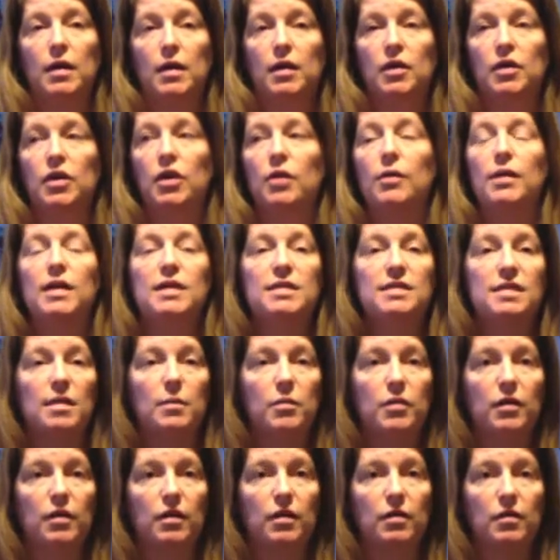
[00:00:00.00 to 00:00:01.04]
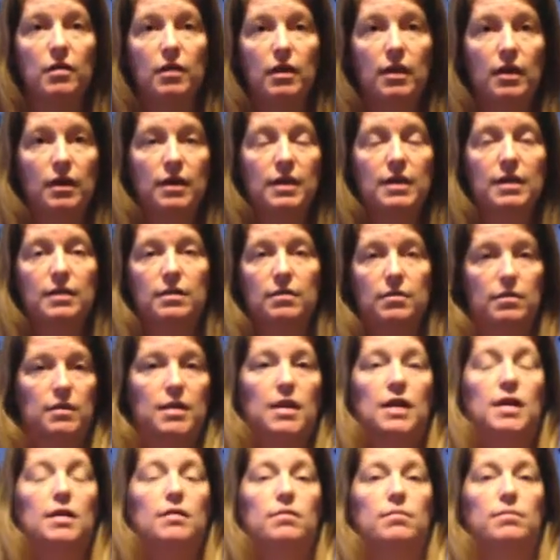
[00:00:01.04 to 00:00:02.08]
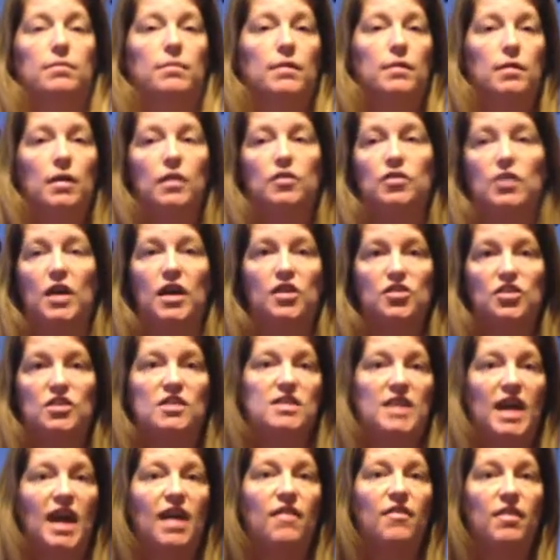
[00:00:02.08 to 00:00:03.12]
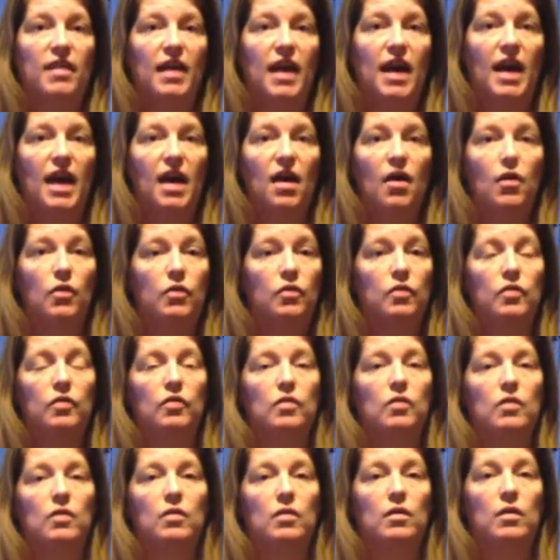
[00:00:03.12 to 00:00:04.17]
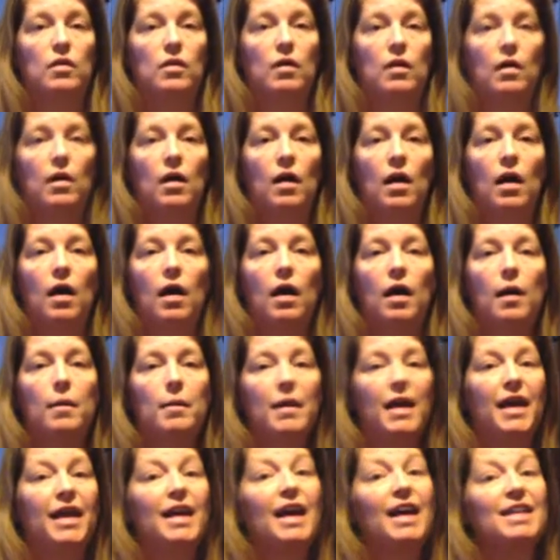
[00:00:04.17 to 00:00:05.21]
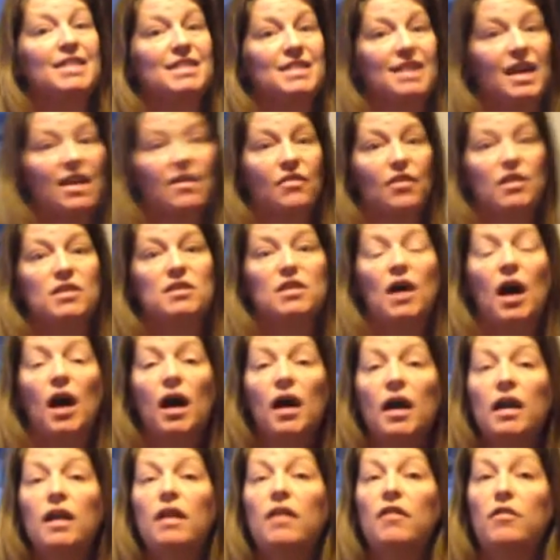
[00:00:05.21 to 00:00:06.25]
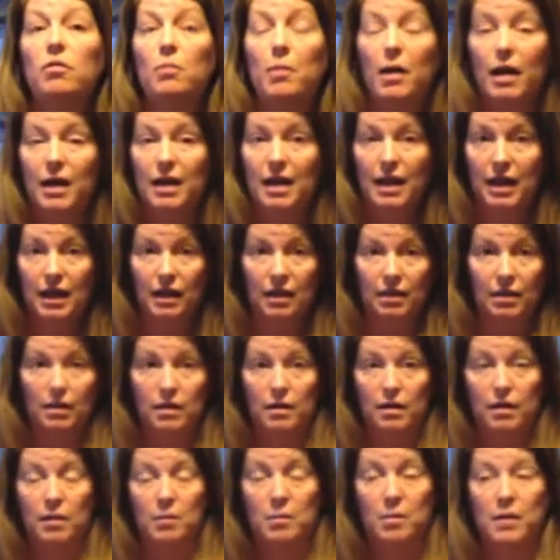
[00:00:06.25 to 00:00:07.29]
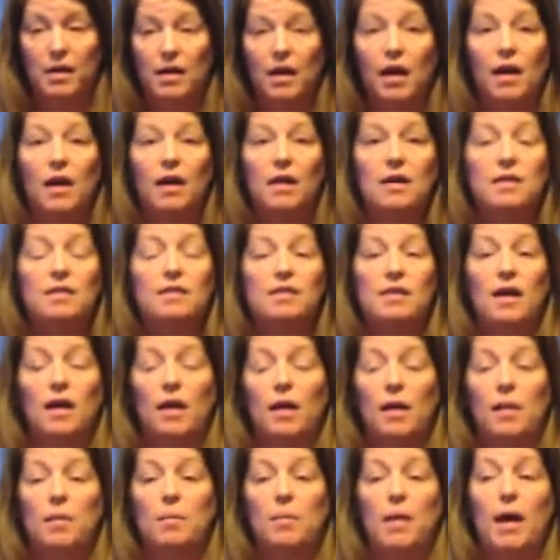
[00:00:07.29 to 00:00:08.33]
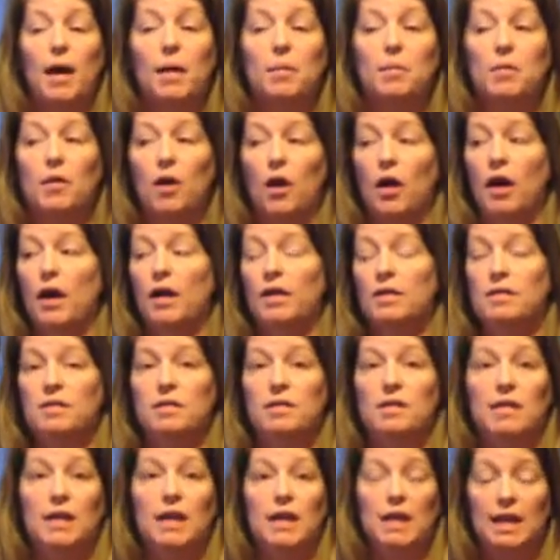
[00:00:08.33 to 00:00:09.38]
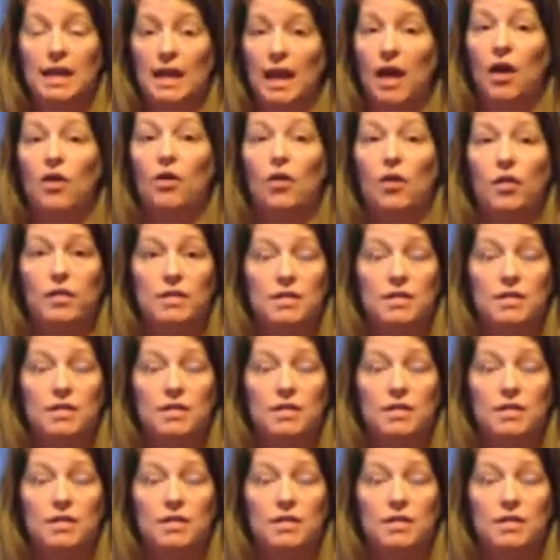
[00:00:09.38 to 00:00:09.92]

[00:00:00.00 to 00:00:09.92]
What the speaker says: eat something that I just have in the house, and I save a ton of money because I'm not eating out all the